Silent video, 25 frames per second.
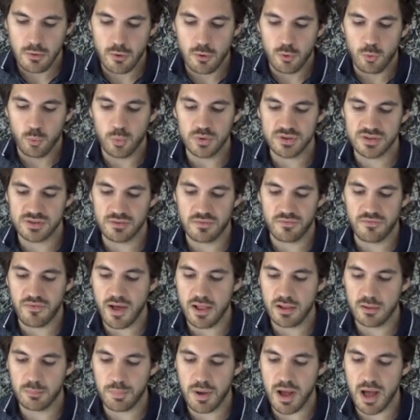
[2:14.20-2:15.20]
Which of the
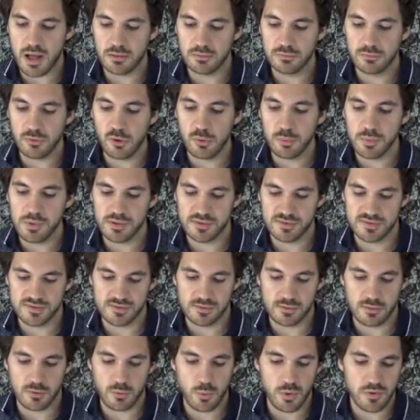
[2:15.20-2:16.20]
following polynomials is
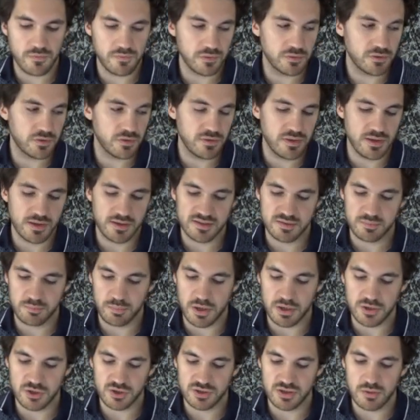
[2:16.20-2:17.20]
equivalent to the
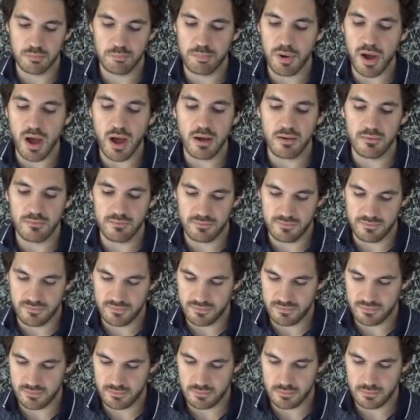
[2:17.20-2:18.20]
expression above?
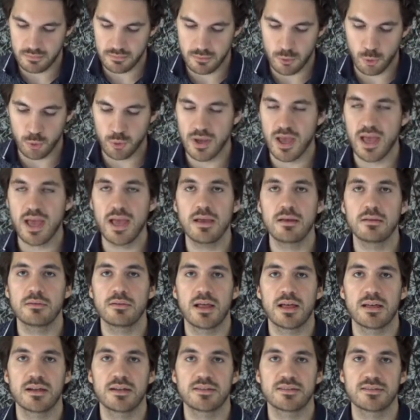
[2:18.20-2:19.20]
Okay,
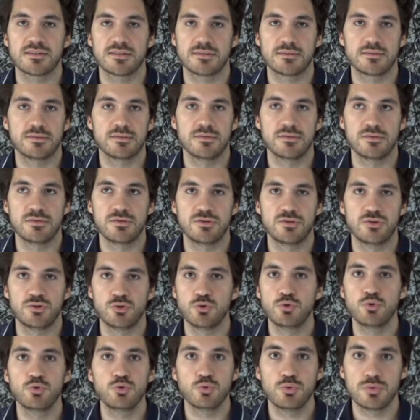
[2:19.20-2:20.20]
let us
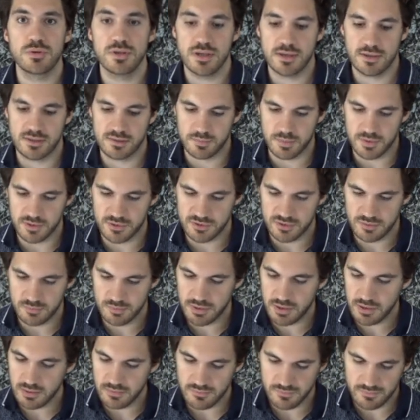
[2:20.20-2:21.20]
do the expression
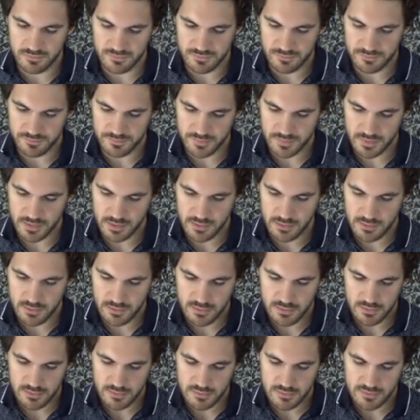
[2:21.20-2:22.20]
above.
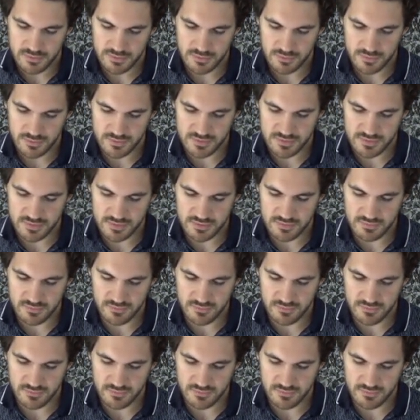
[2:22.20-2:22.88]
So it's